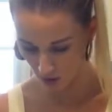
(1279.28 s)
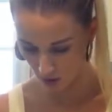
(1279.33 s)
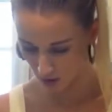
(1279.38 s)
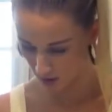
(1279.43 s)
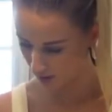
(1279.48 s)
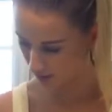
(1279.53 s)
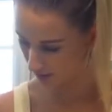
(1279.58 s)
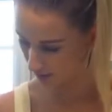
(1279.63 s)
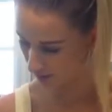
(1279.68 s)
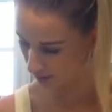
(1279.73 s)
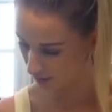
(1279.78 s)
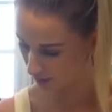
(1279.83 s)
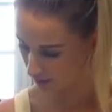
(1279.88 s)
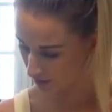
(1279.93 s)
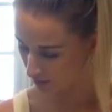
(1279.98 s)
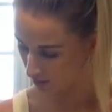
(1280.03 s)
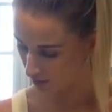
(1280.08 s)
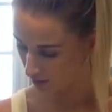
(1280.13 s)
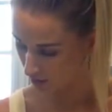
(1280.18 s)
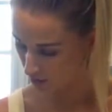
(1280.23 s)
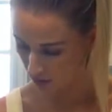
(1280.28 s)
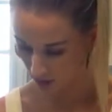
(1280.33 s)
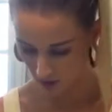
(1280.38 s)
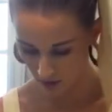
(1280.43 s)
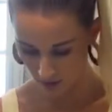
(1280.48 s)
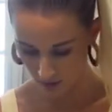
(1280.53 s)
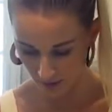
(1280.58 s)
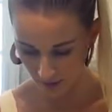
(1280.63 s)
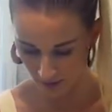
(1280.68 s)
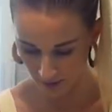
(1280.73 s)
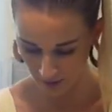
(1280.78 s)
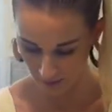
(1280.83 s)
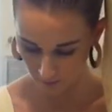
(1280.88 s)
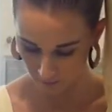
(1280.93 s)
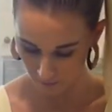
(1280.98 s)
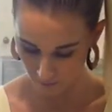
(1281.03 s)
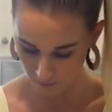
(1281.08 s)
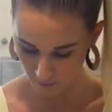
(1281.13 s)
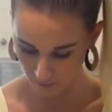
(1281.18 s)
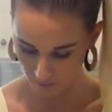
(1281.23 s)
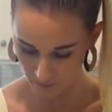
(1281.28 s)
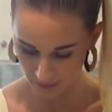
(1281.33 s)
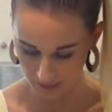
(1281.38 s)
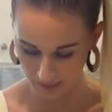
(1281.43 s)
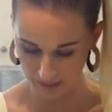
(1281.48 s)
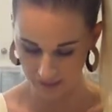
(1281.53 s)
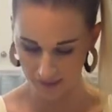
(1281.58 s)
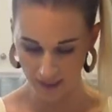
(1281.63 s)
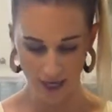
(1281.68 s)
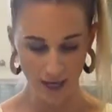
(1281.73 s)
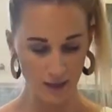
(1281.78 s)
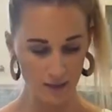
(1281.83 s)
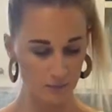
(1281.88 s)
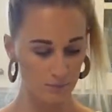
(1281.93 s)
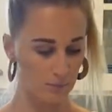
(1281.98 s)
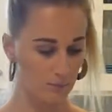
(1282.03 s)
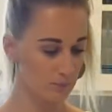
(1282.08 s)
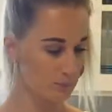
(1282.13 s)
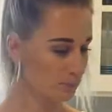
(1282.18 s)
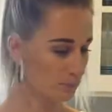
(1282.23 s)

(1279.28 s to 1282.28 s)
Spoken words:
on it, like that.